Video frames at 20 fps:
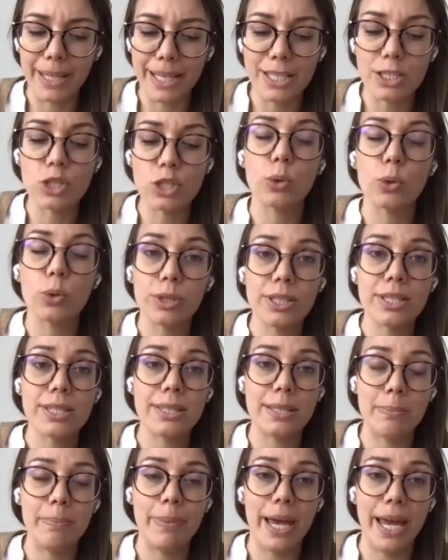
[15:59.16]
they saw this
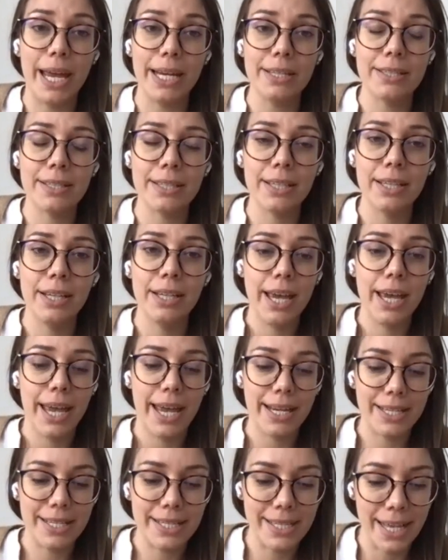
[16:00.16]
debate
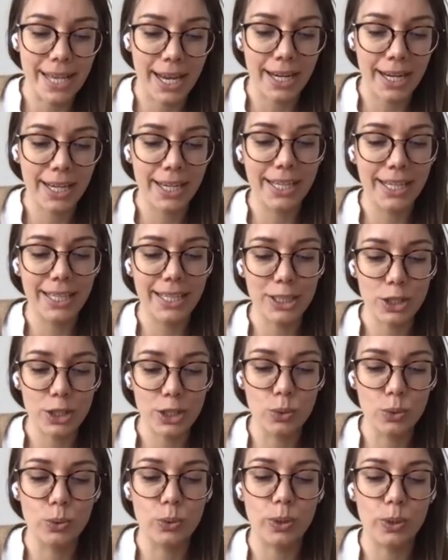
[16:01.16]
exactly
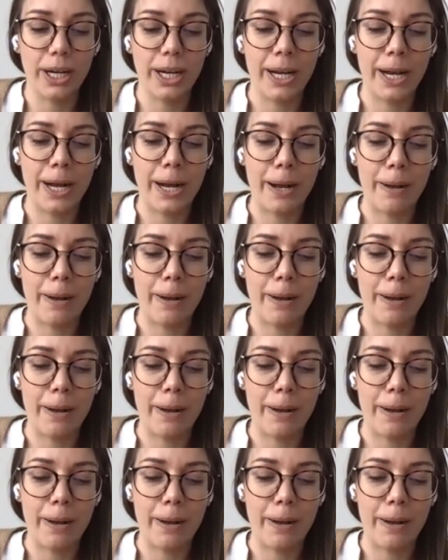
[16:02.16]
to